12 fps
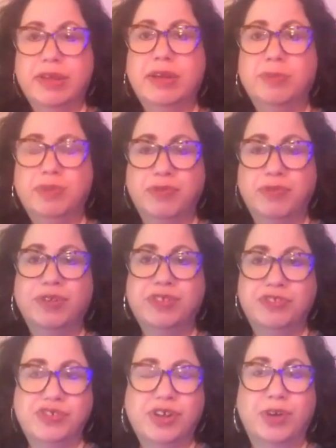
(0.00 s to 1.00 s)
before the
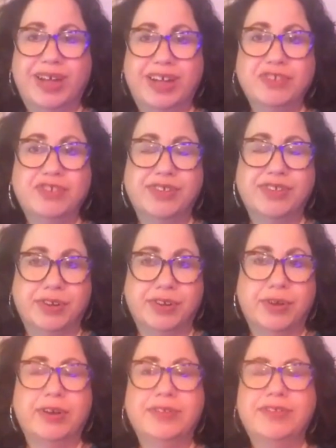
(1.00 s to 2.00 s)
show actually starts.